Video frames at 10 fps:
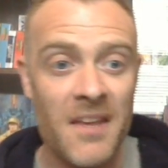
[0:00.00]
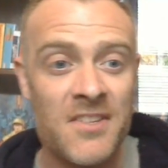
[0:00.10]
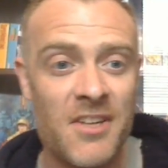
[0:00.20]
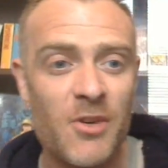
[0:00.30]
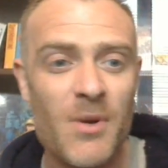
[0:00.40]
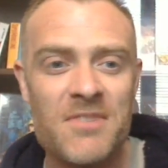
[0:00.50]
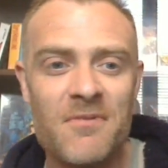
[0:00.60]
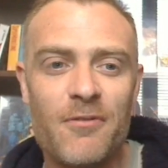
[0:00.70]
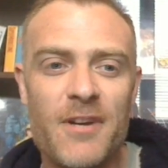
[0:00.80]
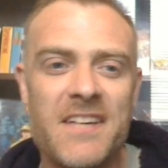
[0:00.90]
So question
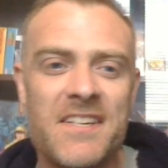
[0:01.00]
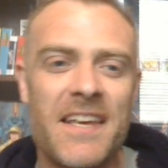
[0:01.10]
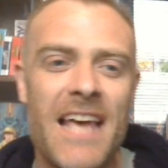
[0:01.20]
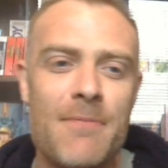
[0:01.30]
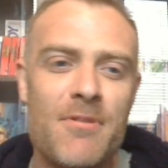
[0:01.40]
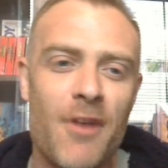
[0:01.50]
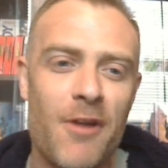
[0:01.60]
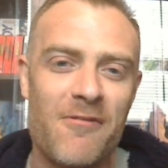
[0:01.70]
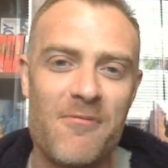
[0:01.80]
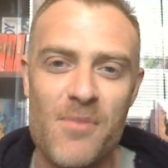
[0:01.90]
3 is a game you've
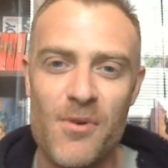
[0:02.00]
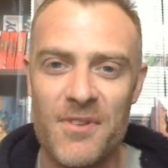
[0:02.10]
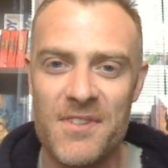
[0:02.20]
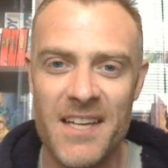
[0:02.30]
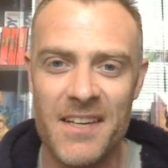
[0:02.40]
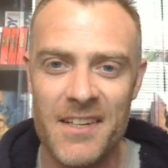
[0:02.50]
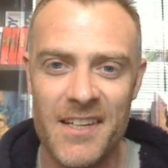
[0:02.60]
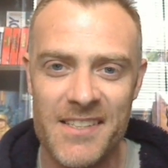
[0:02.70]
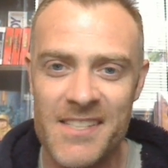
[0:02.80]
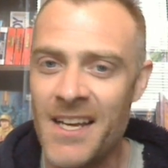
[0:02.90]
owned for more than 10
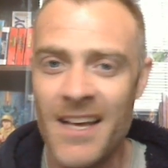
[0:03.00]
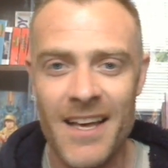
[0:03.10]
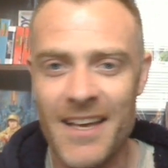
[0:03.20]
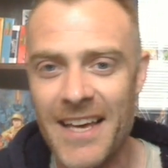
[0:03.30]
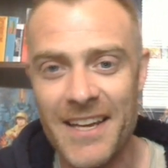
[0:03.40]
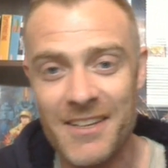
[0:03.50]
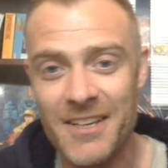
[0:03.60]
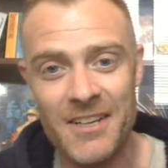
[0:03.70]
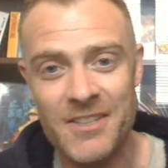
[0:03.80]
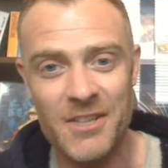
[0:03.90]
years. Again,
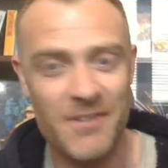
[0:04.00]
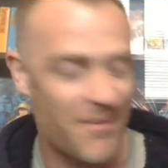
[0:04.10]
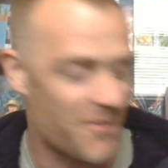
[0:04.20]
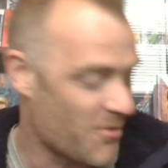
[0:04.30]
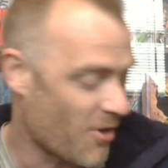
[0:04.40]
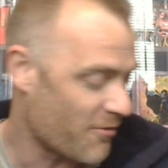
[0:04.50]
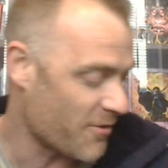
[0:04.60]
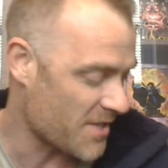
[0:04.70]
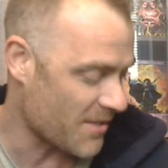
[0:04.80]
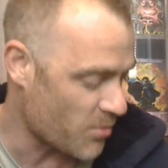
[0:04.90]
I could have given you quite a few
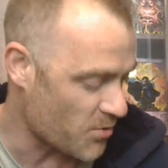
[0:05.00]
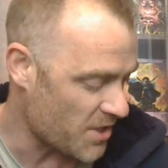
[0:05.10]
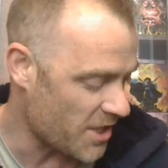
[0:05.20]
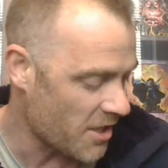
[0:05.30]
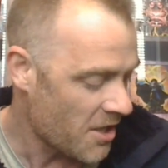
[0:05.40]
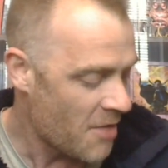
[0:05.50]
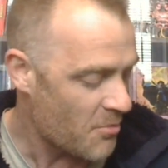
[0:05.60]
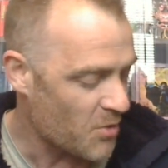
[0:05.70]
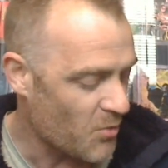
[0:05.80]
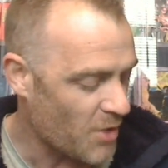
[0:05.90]
examples here,
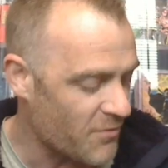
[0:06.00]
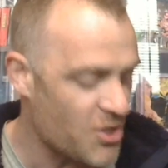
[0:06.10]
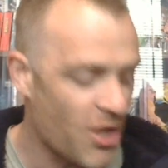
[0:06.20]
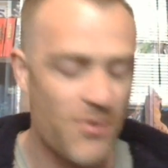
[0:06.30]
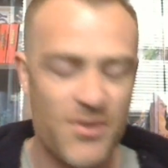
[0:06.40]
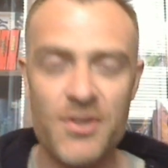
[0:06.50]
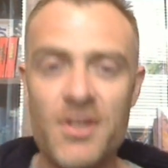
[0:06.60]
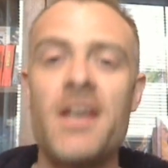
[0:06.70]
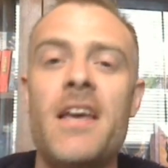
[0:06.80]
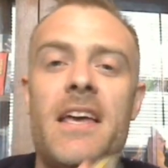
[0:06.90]
but the one I've
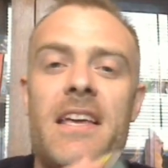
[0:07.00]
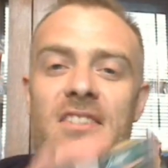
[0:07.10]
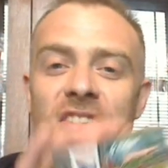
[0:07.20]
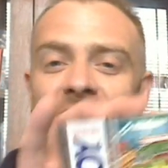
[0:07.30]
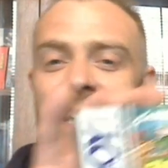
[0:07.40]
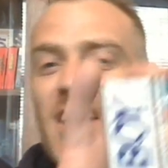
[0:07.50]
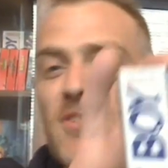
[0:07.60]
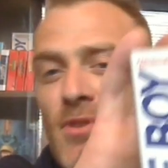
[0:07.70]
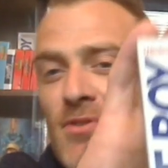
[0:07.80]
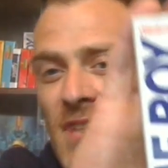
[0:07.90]
chosen is
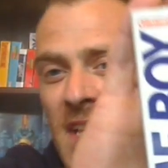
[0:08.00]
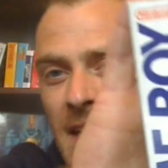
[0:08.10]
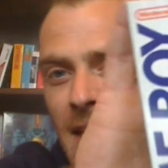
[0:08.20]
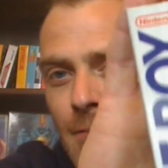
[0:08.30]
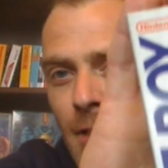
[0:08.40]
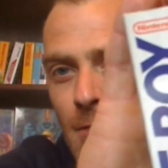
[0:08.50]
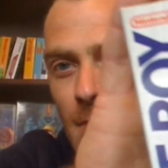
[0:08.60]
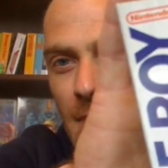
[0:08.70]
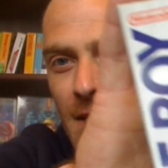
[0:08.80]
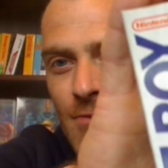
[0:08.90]
Teenage Mutant Hero.
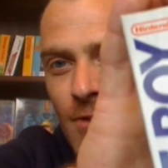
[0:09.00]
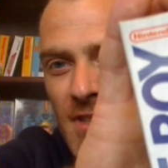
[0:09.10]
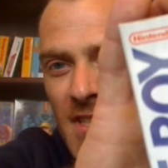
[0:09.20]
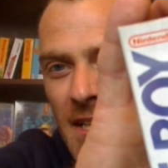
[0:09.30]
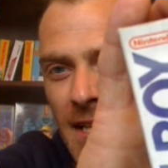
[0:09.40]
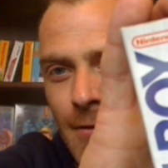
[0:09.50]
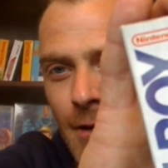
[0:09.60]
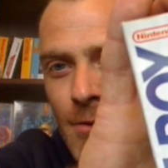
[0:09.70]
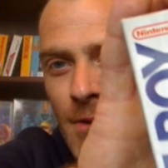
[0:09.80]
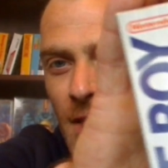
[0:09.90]
That's right, I said
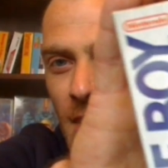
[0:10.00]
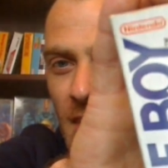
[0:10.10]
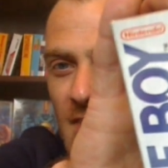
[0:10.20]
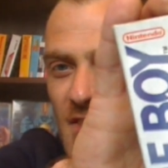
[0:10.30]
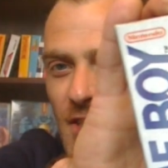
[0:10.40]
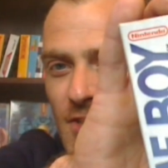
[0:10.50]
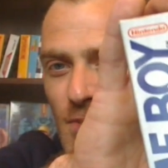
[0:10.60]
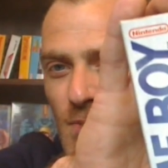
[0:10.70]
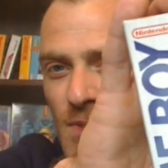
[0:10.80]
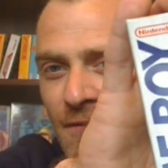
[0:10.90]
Hero.
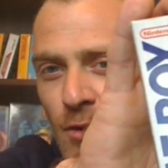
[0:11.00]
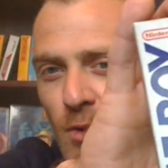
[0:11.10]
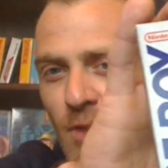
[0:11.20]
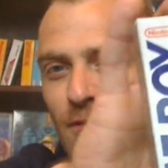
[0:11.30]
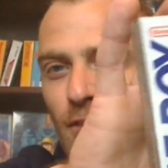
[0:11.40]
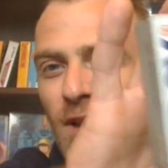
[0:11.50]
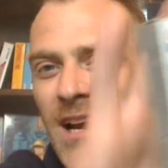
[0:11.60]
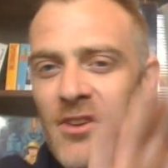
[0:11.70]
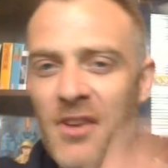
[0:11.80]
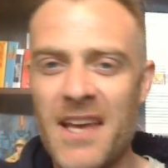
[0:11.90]
Turtles, Fall of the Foot
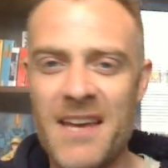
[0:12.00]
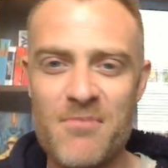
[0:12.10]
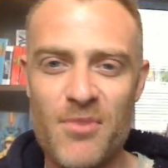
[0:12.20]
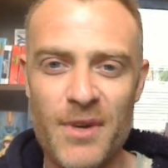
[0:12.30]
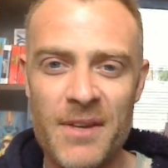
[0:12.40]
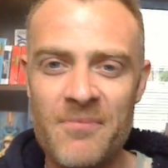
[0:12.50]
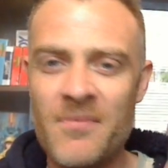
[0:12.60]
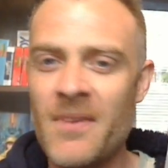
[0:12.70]
Clan on the Game Boy.